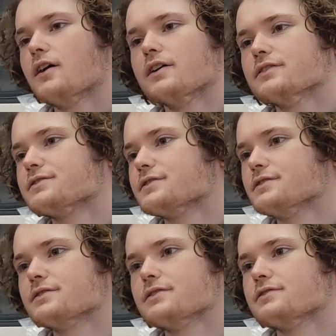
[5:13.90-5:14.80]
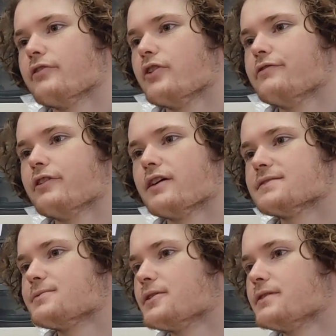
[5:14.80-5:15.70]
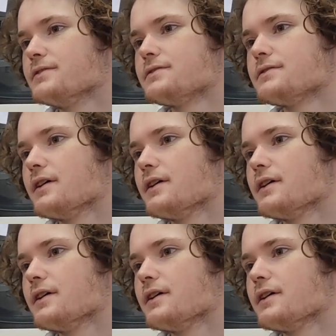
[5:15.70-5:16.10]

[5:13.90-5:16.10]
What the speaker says: In the season, it's very fast-paced.